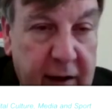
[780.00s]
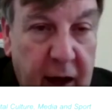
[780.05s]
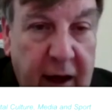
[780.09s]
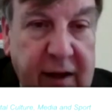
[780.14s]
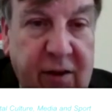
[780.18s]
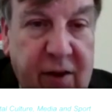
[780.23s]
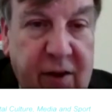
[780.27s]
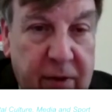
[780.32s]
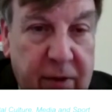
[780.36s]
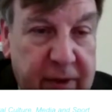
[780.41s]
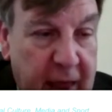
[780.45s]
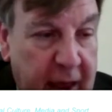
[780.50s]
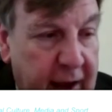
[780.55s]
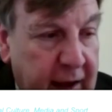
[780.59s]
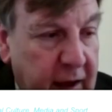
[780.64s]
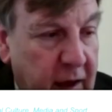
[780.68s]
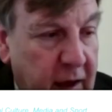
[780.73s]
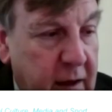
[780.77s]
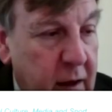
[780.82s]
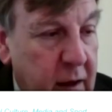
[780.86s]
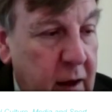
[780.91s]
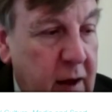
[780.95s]
And I'd like to
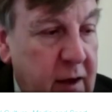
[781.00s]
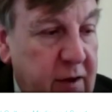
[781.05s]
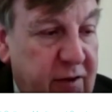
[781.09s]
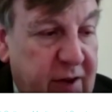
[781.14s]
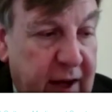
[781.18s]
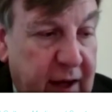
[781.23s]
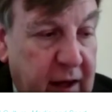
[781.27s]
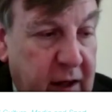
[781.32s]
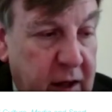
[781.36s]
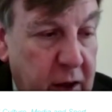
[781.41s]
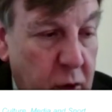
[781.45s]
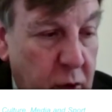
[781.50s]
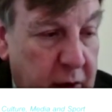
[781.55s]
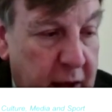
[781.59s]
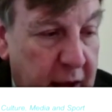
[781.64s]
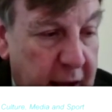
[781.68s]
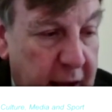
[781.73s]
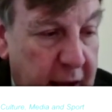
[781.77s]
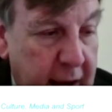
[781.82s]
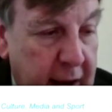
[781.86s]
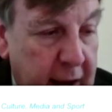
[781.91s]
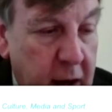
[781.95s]
thank Tech
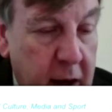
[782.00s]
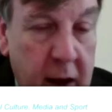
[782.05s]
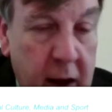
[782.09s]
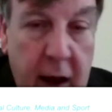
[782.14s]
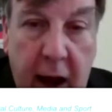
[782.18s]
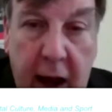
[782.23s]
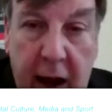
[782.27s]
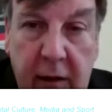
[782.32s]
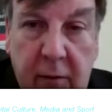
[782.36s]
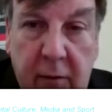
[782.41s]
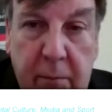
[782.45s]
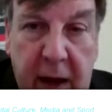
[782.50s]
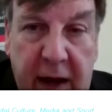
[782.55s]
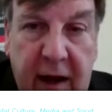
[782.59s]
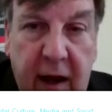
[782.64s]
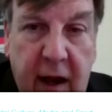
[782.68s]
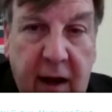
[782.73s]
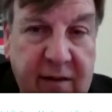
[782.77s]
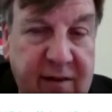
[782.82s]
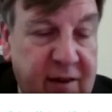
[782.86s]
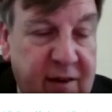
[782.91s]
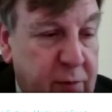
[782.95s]
UK and
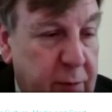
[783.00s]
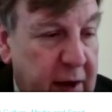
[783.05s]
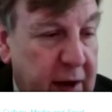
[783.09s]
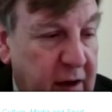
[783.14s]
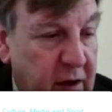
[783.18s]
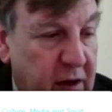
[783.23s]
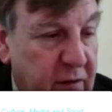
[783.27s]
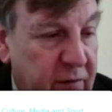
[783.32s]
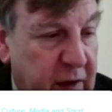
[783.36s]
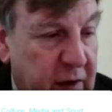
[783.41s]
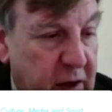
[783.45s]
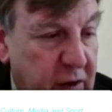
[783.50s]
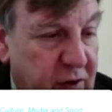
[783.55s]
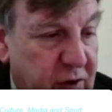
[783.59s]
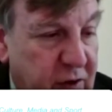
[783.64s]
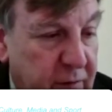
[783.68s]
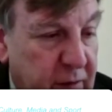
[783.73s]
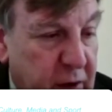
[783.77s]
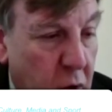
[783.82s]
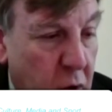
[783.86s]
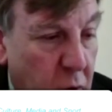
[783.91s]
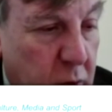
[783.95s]
many, I suspect, of those
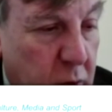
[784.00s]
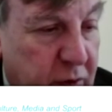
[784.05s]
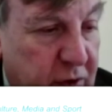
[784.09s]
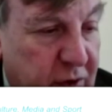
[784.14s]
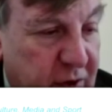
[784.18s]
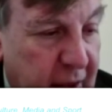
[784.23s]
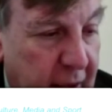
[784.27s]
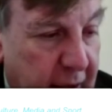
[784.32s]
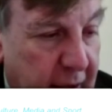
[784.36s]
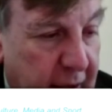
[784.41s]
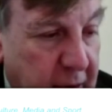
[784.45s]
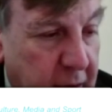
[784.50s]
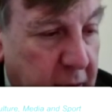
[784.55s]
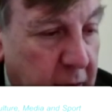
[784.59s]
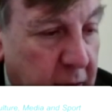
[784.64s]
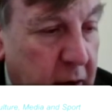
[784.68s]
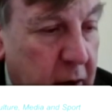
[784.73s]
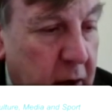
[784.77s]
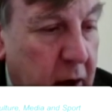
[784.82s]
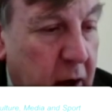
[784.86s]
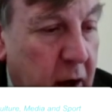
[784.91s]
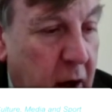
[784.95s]
call today
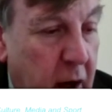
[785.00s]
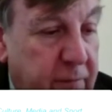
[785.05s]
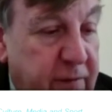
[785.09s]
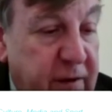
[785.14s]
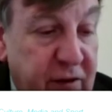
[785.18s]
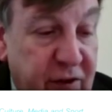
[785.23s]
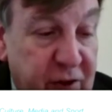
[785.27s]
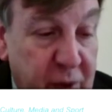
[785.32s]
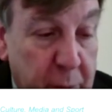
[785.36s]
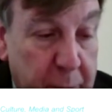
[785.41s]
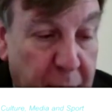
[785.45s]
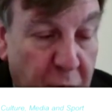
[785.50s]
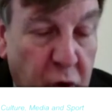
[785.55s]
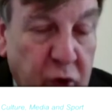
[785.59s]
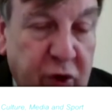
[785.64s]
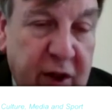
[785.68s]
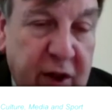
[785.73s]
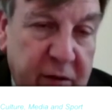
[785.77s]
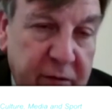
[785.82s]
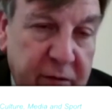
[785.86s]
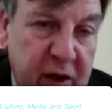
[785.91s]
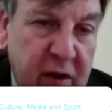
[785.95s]
for
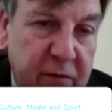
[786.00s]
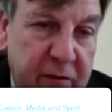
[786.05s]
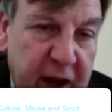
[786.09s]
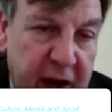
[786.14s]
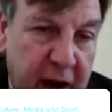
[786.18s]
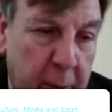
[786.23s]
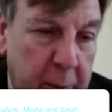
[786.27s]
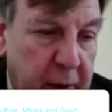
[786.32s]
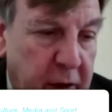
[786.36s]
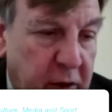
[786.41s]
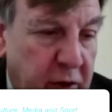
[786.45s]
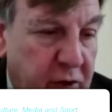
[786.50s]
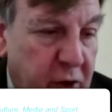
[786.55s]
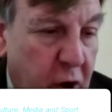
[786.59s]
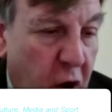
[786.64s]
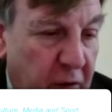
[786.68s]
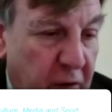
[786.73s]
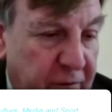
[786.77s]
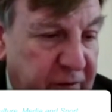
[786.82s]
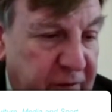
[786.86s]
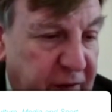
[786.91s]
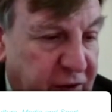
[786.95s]
supporting the development
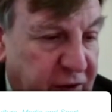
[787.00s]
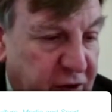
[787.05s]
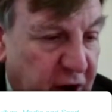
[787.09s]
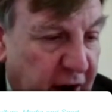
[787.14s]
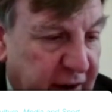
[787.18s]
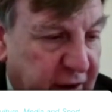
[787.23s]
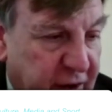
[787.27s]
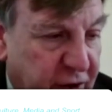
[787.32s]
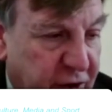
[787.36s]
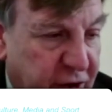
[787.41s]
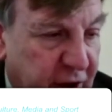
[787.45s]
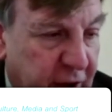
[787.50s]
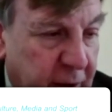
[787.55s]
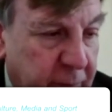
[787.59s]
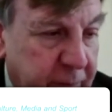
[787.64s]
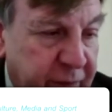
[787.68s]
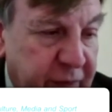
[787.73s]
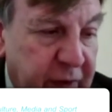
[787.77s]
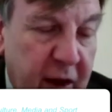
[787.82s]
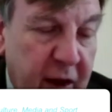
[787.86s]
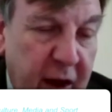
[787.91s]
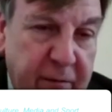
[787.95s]
of the strategy
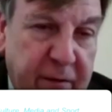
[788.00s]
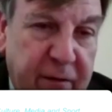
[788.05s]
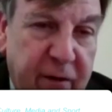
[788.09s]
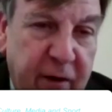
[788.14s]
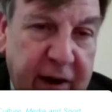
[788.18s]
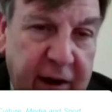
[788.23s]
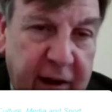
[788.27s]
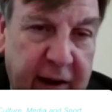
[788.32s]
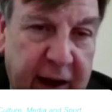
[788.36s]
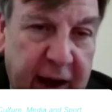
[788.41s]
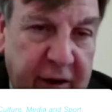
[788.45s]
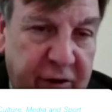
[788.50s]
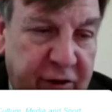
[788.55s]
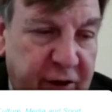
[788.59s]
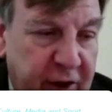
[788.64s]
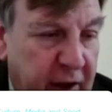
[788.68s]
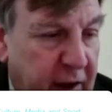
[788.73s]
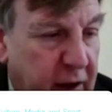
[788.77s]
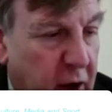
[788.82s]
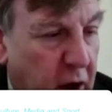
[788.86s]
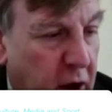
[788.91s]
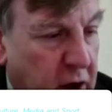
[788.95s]
and for
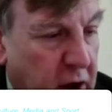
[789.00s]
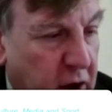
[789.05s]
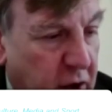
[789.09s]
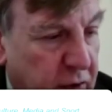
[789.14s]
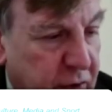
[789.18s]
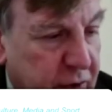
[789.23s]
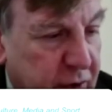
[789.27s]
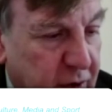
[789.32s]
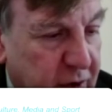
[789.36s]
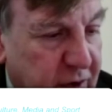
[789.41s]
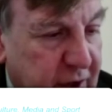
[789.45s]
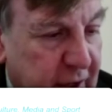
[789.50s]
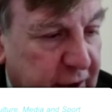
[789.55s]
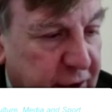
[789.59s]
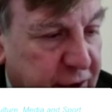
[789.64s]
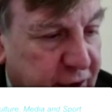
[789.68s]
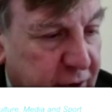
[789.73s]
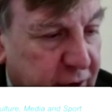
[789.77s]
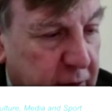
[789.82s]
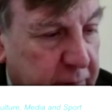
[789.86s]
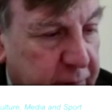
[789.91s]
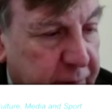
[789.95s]
engaging in our
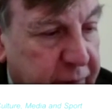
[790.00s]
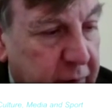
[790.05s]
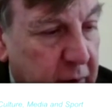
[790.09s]
consultation.